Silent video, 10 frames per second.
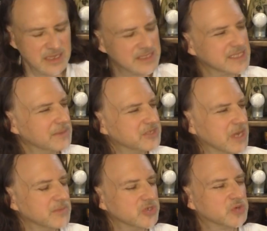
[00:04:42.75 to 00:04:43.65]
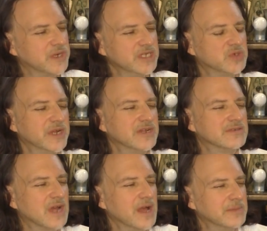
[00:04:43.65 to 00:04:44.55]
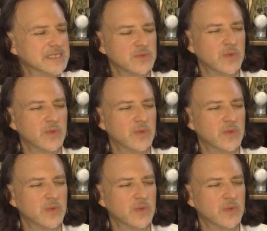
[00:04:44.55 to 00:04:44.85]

September 2020 or timeless.